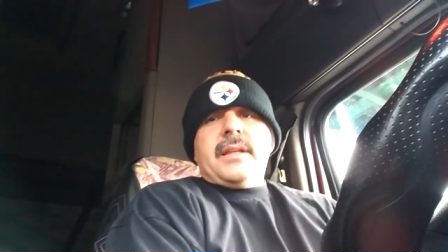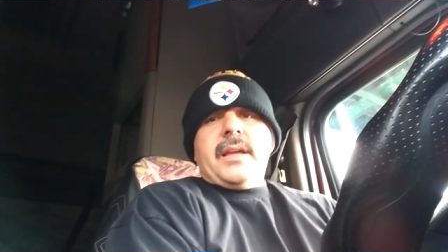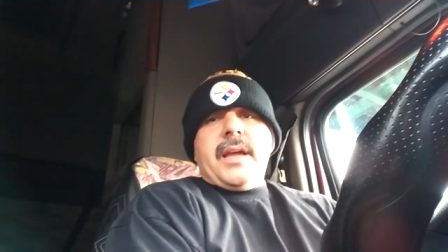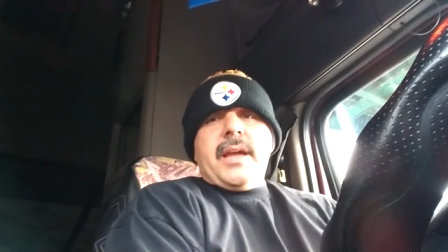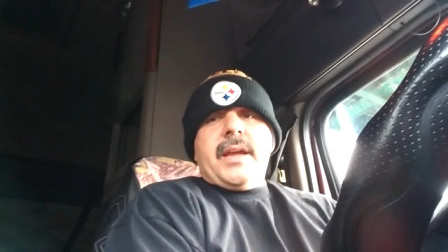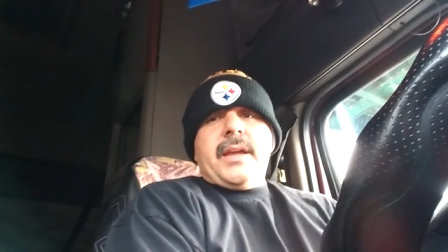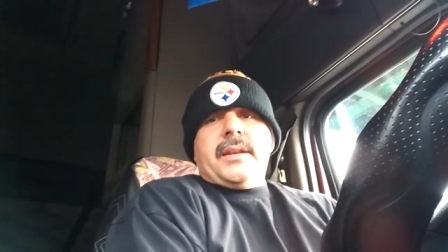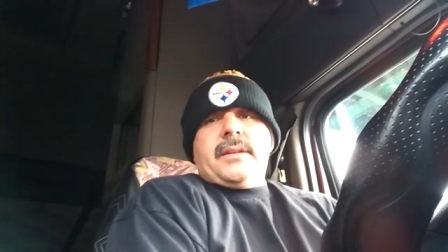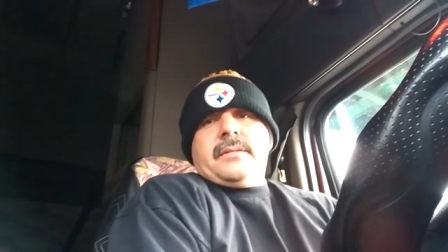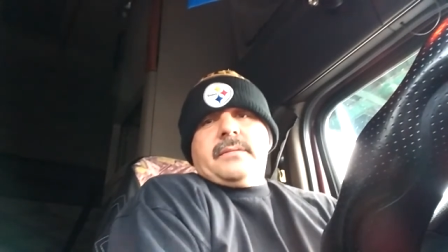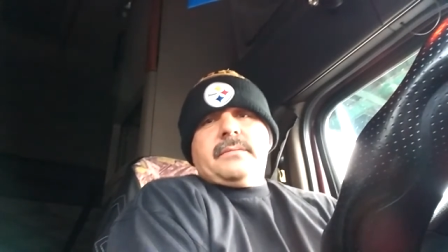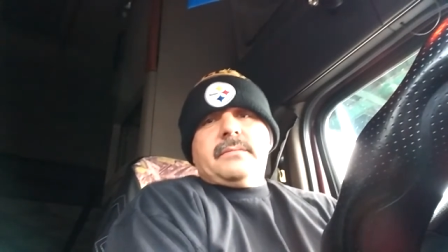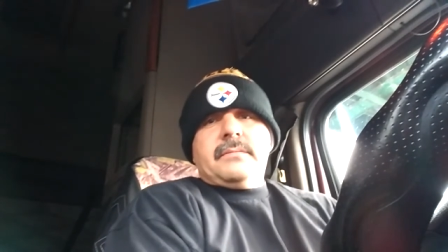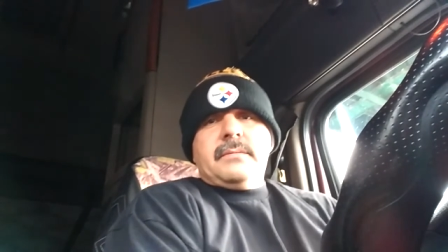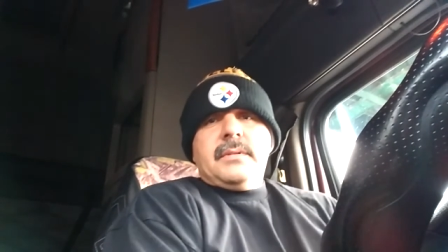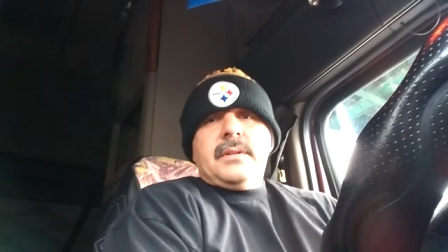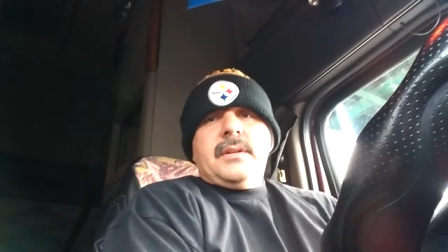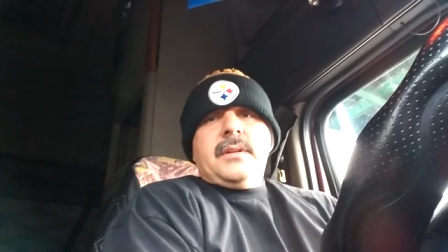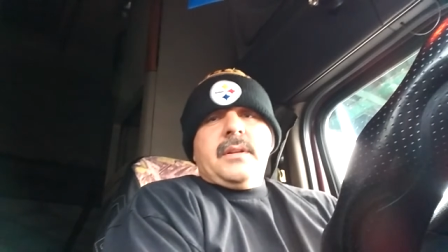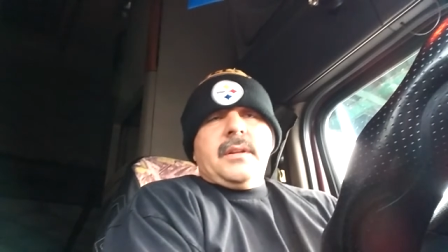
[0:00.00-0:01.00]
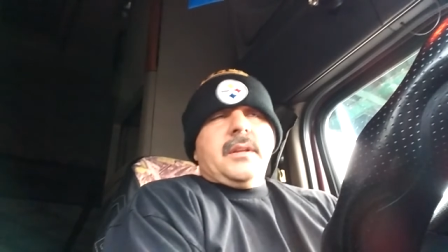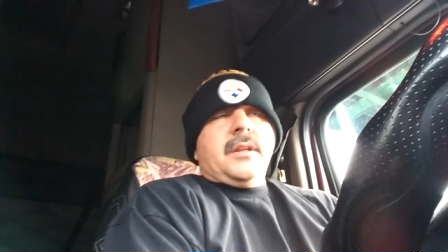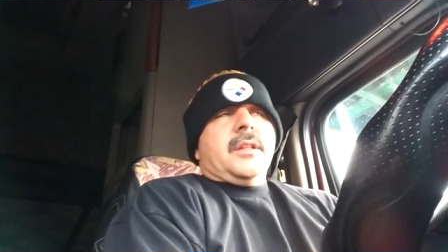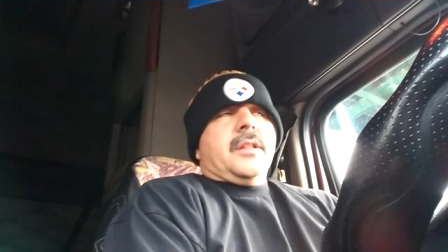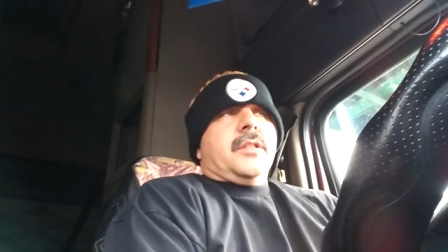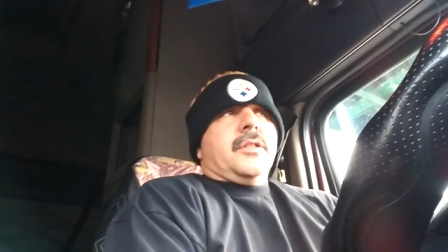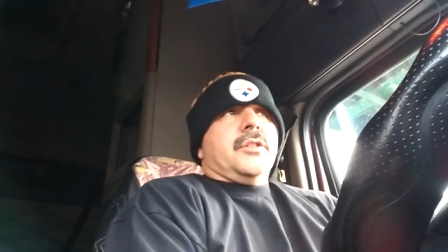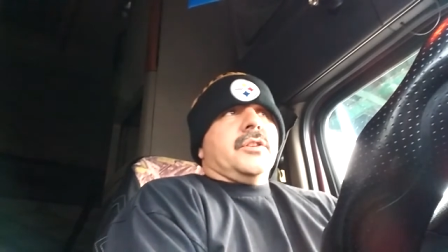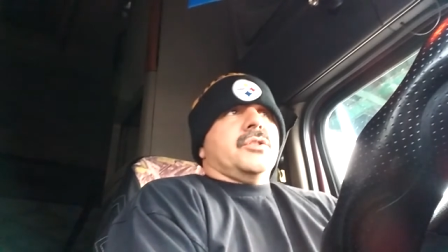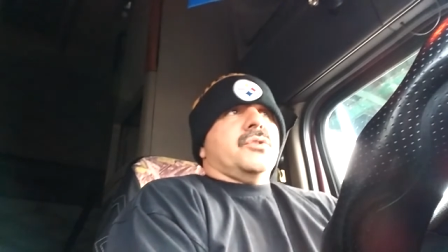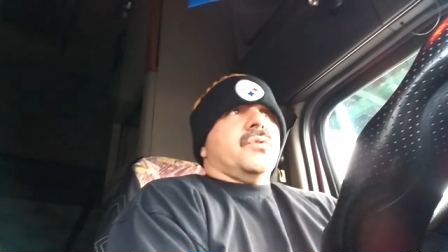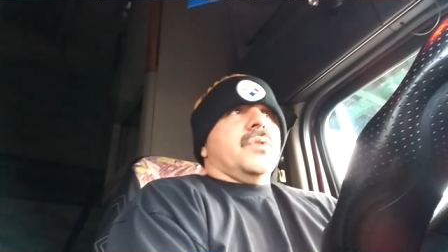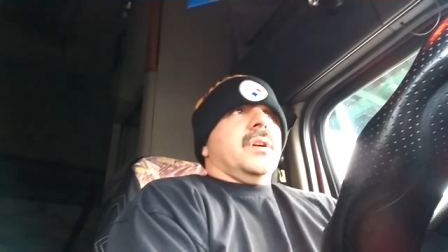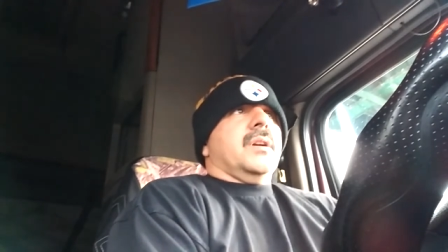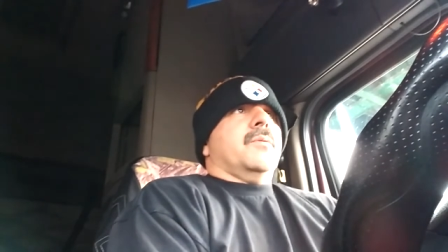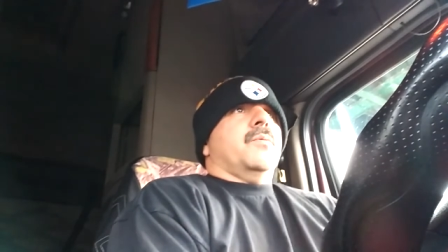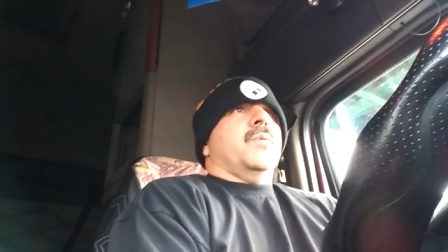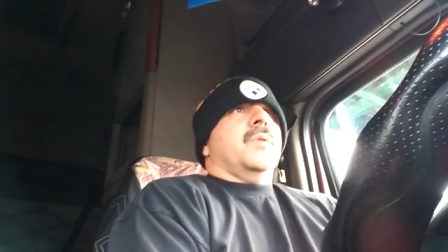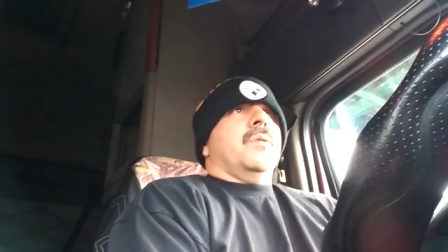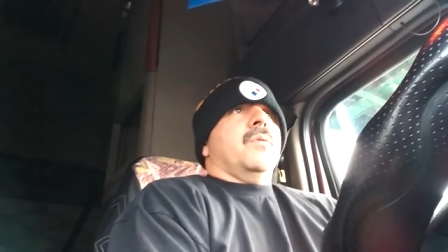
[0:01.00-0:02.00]
and the
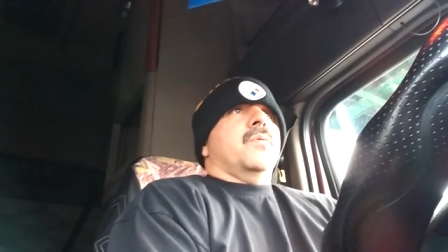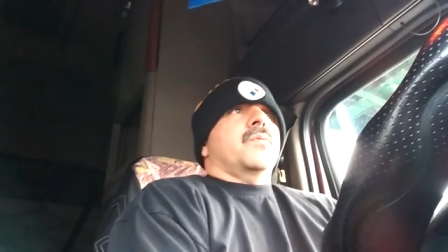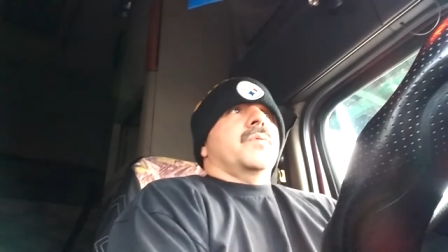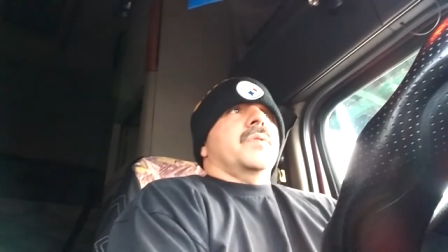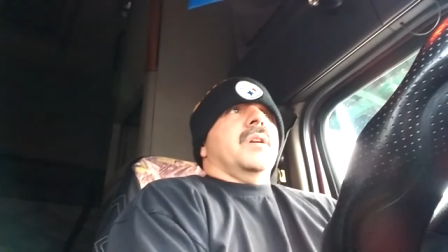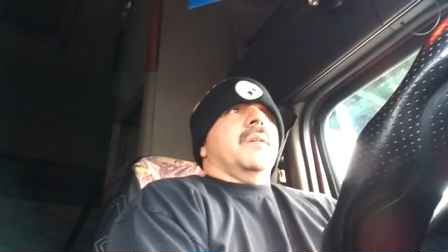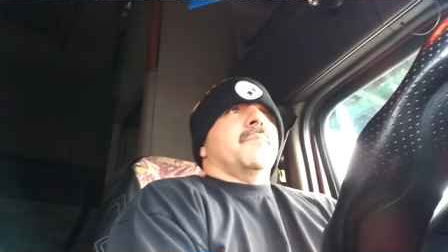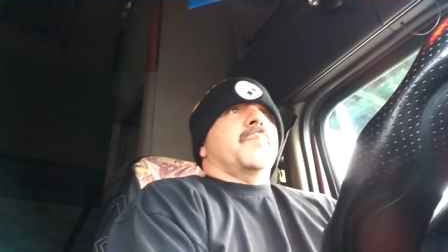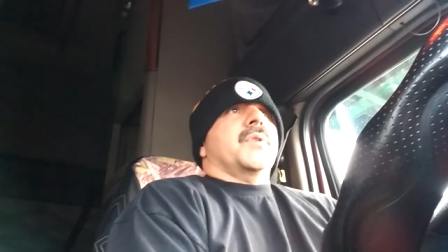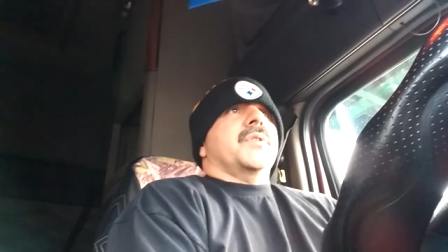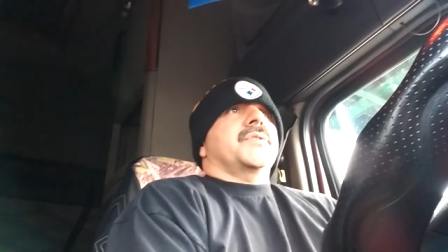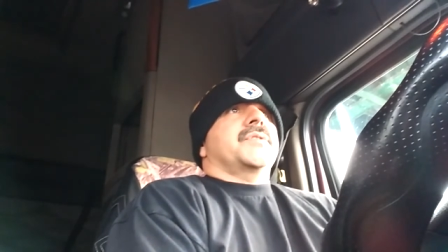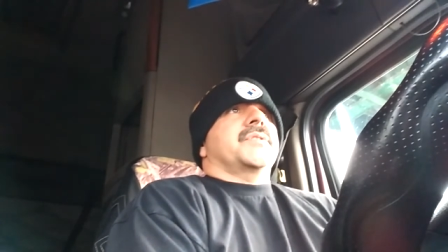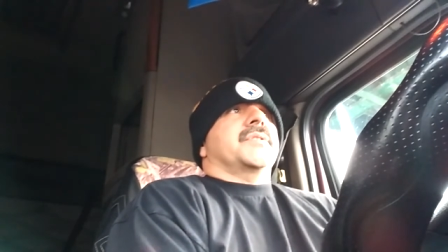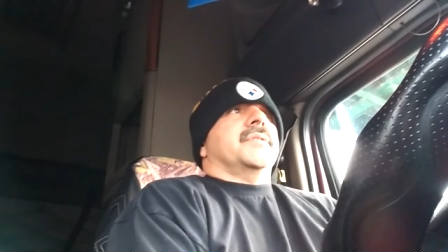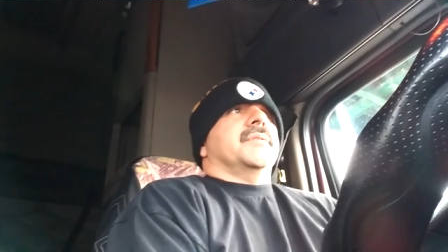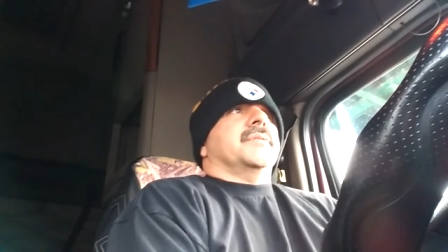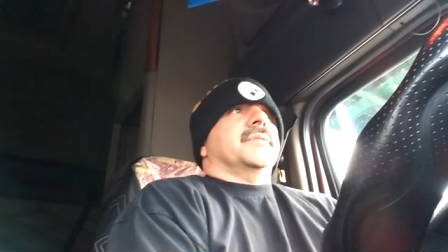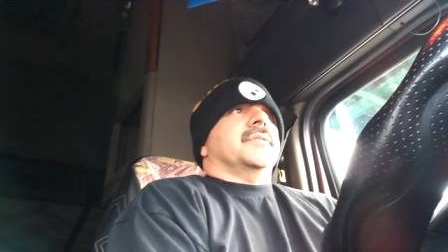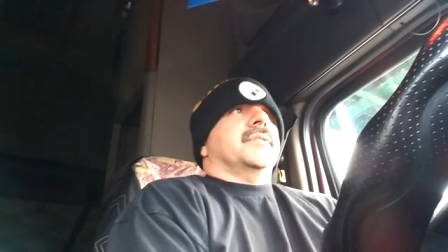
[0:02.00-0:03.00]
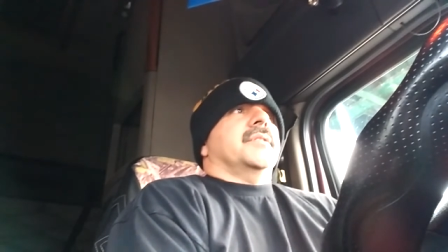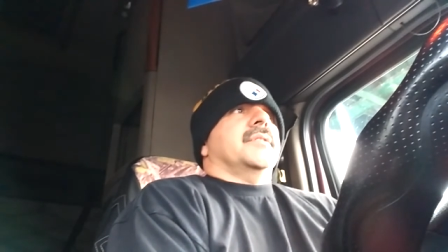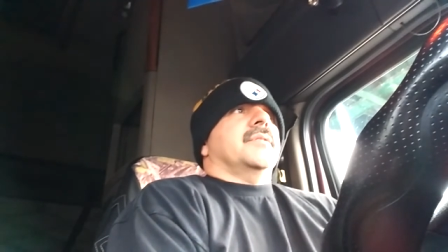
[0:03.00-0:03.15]
truck will reimburse you.